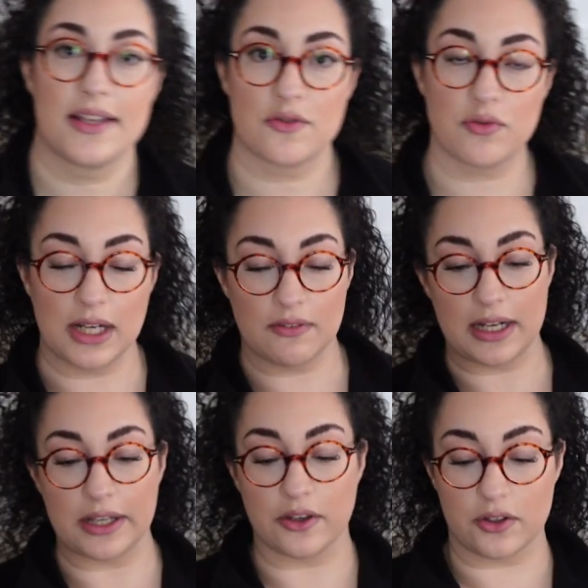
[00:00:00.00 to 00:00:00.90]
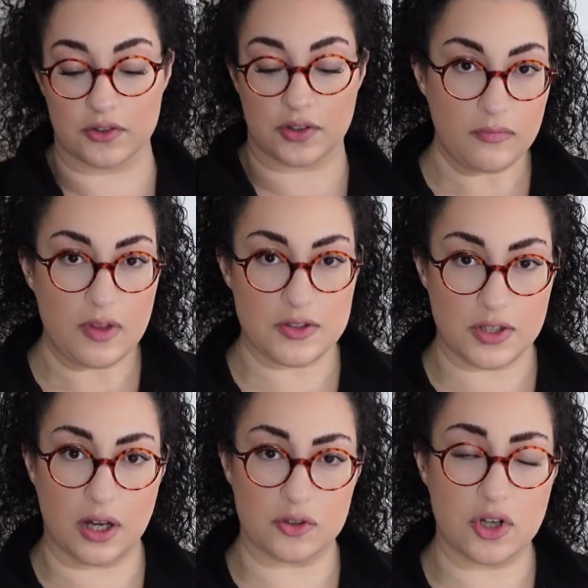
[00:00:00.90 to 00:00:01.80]
It's really, really good.
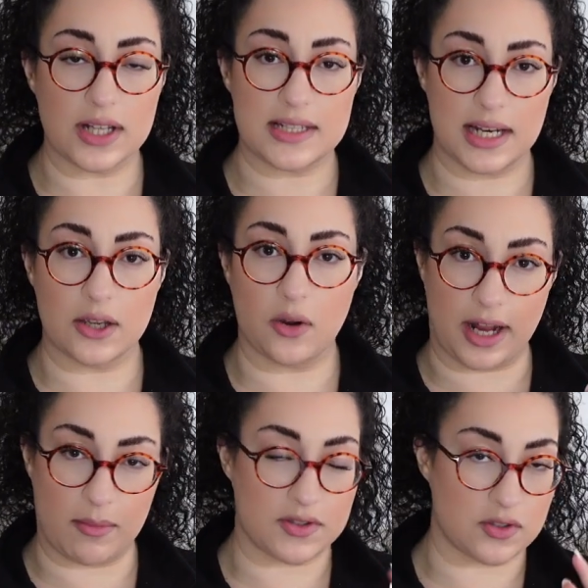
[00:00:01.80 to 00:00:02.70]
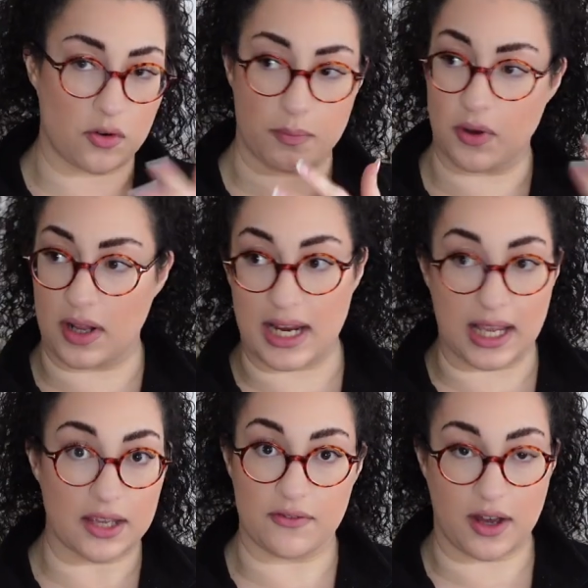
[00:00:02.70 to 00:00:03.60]
So I'll try to link it on Amazon or put a
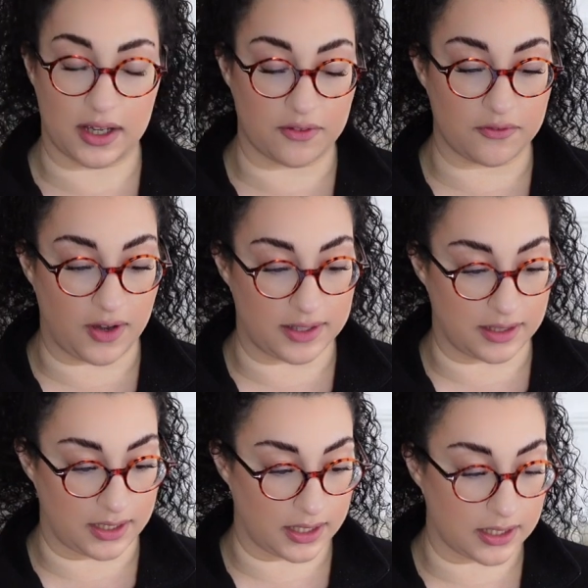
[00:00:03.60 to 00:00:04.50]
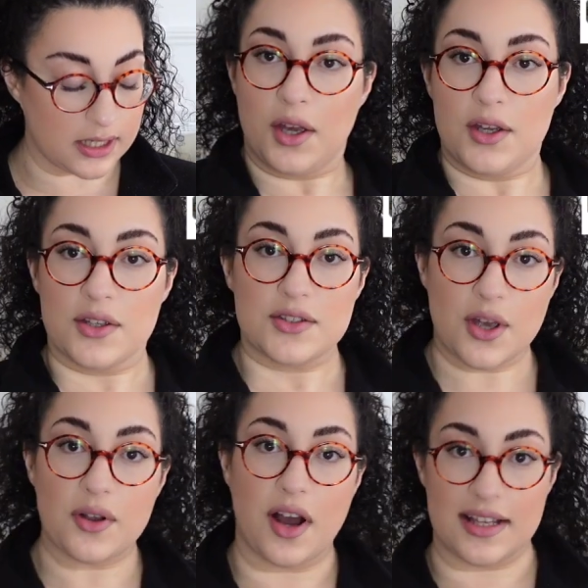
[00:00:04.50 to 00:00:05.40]
link if I can find any.
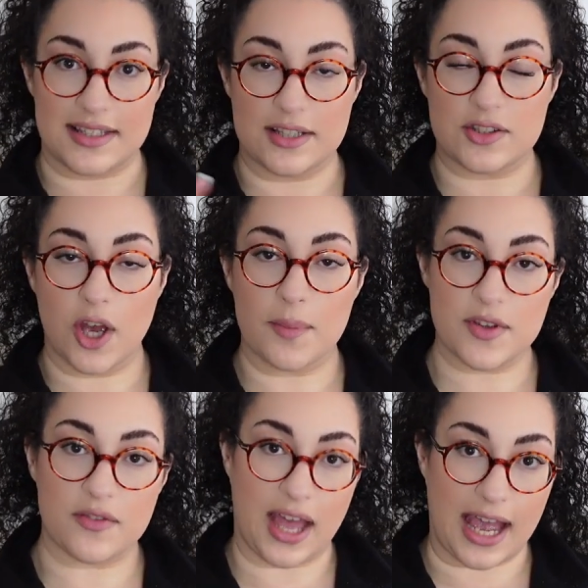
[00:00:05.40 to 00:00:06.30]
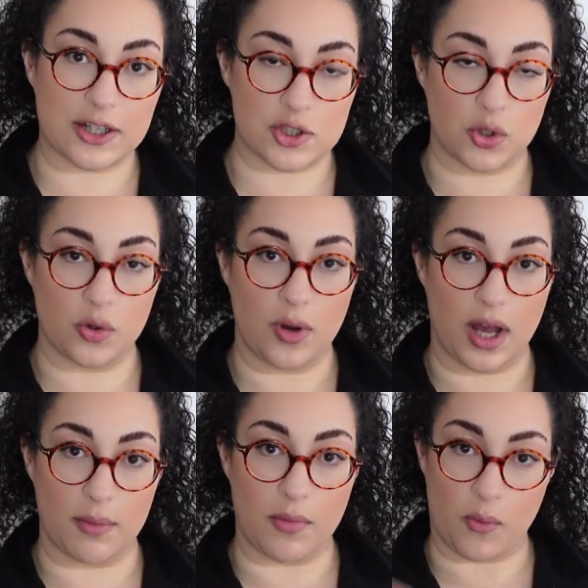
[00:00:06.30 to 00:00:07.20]
So guys, in terms of the actual
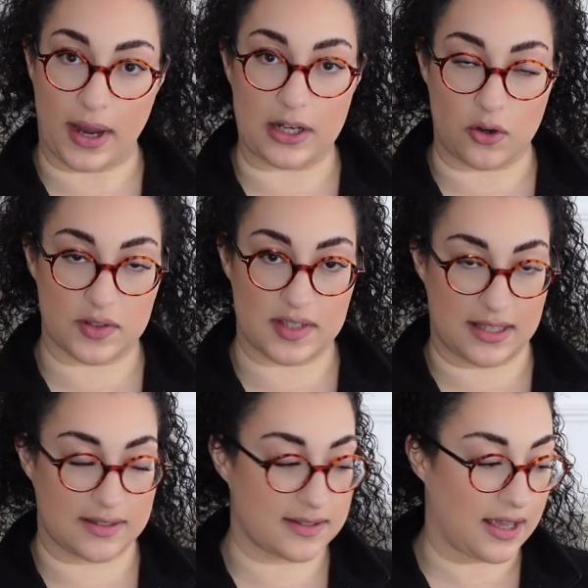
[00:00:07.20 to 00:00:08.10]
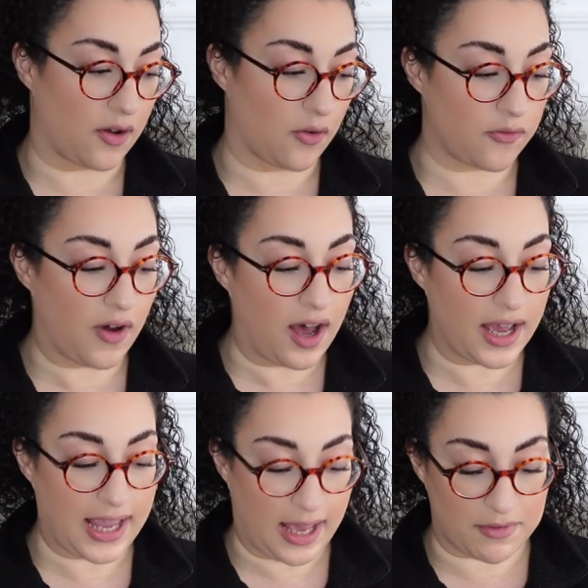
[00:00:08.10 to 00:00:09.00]
weight loss itself,
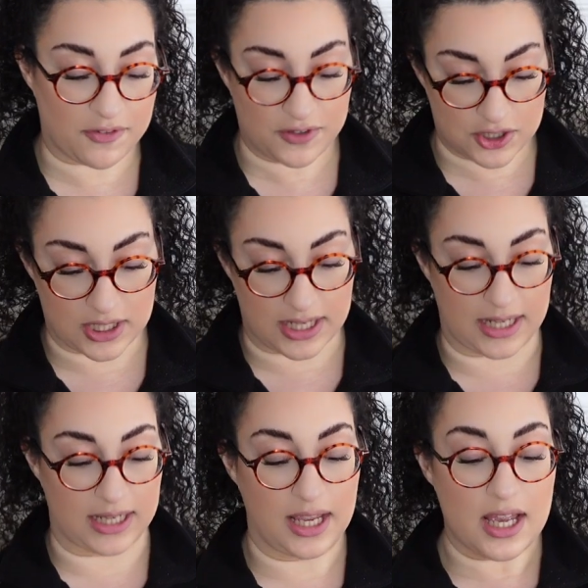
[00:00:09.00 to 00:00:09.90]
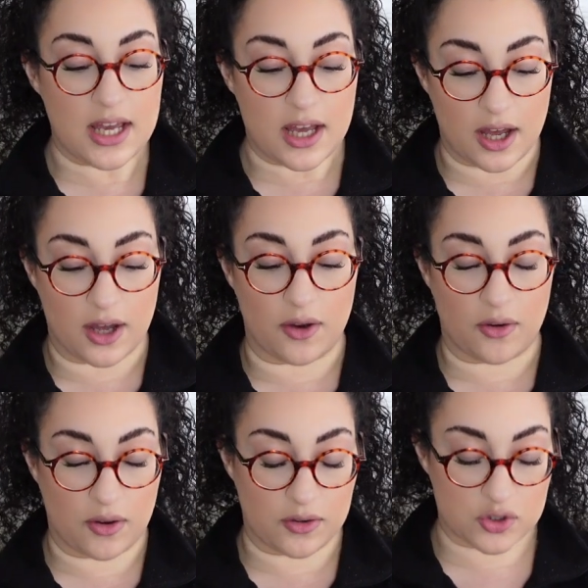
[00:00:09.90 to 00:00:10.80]
I am officially
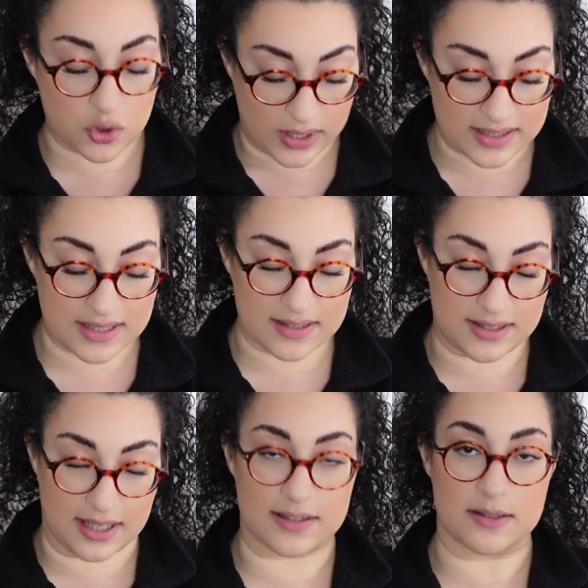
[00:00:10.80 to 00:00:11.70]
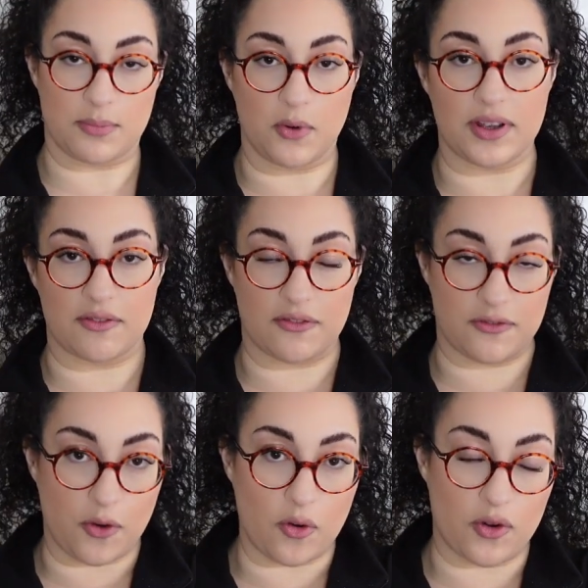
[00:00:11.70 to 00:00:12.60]

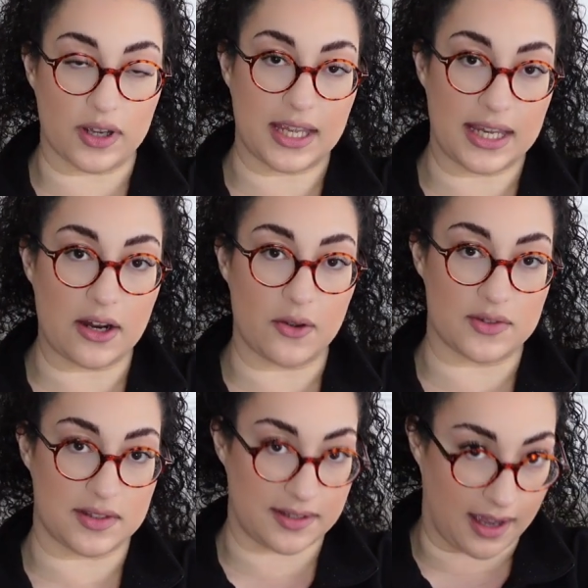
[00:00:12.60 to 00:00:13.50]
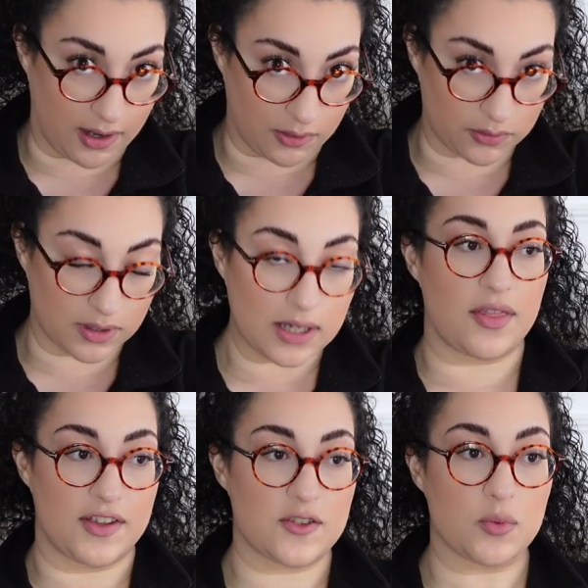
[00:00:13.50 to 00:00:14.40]
26.4 kilos down.
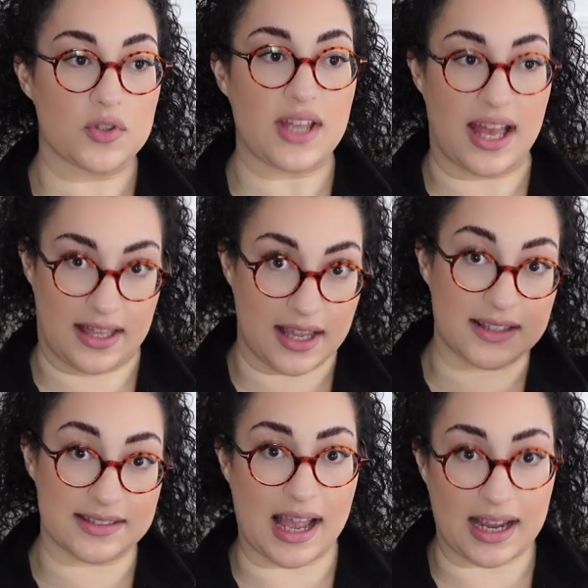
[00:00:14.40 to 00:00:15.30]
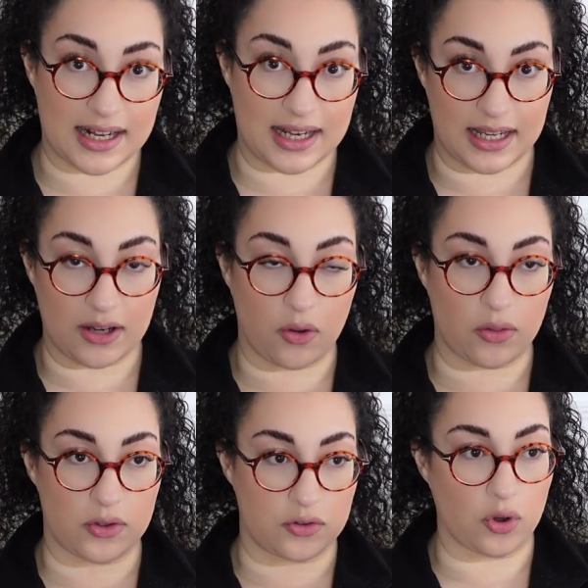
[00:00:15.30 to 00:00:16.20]
This was exactly
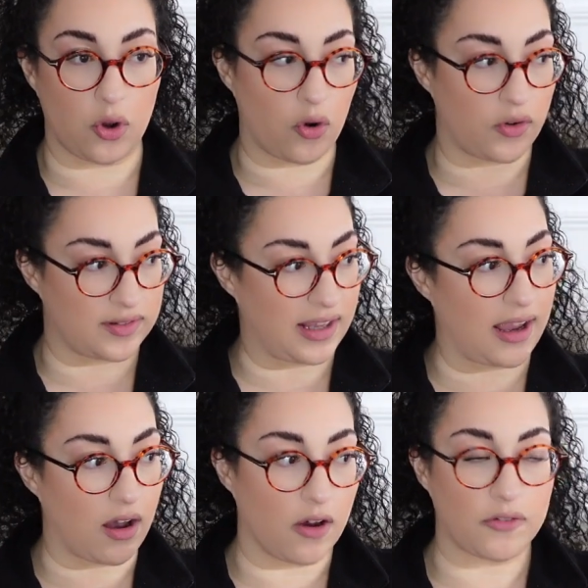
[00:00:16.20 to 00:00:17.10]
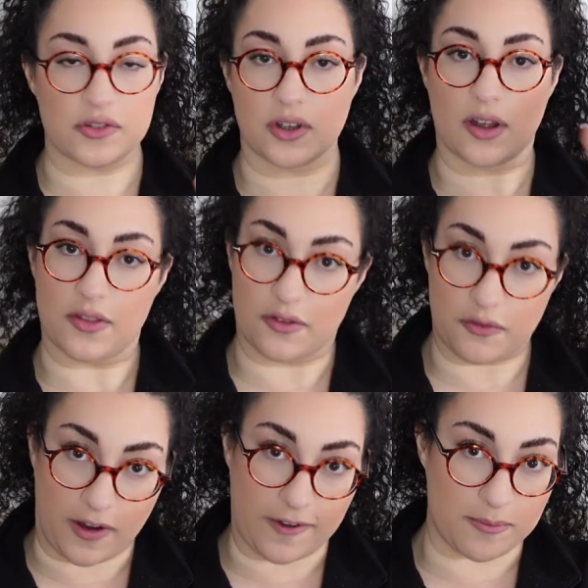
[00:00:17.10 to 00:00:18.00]
on the dot or a day after the
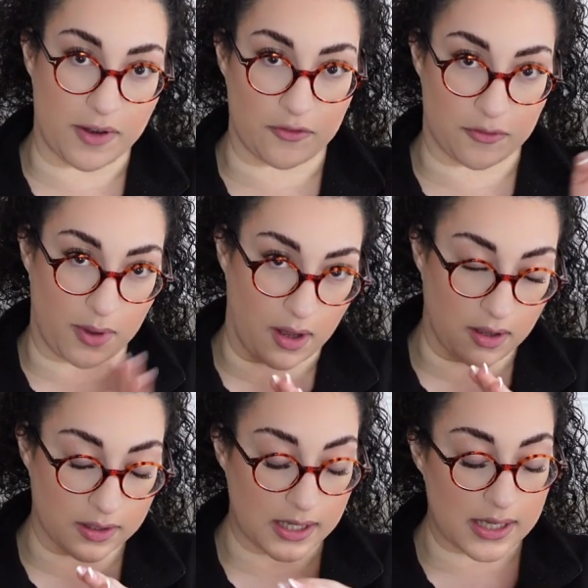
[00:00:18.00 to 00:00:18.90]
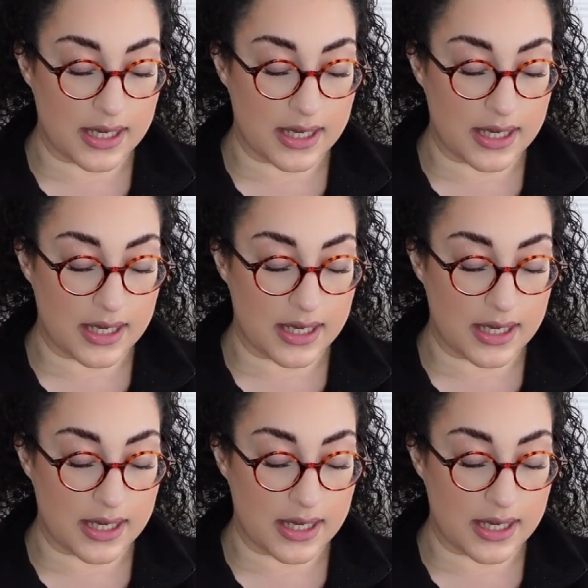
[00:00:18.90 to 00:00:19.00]
5 month mark.